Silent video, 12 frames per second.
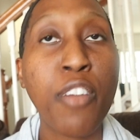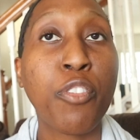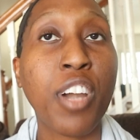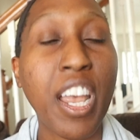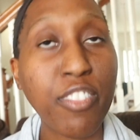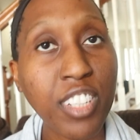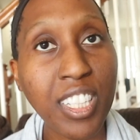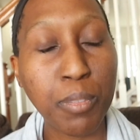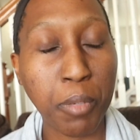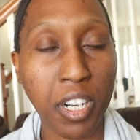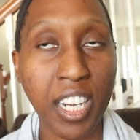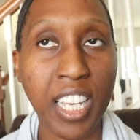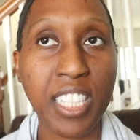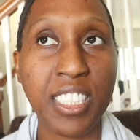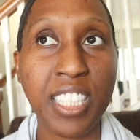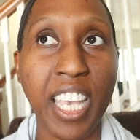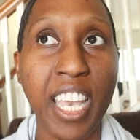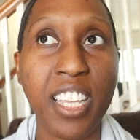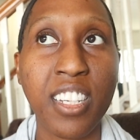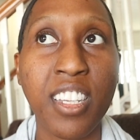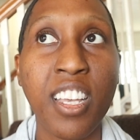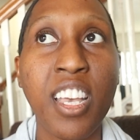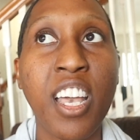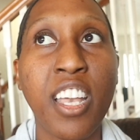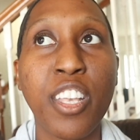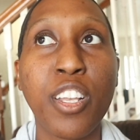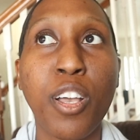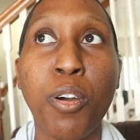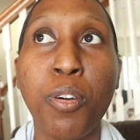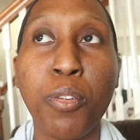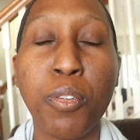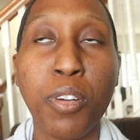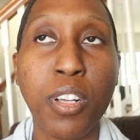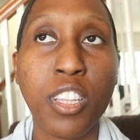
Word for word: for every experience, and you know,